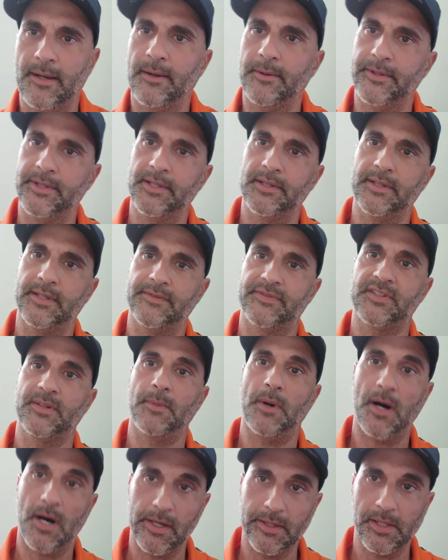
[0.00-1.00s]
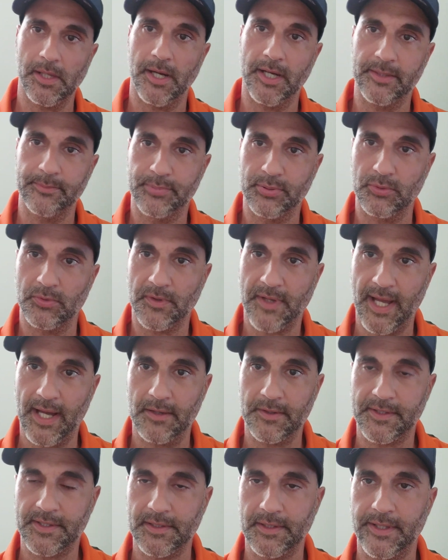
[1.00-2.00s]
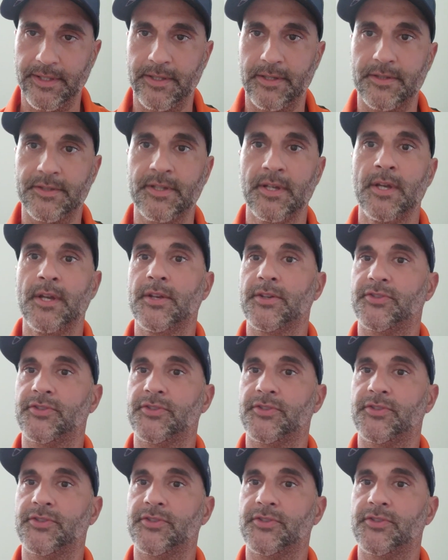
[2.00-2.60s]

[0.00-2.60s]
I'm going to leave some online pool calculators,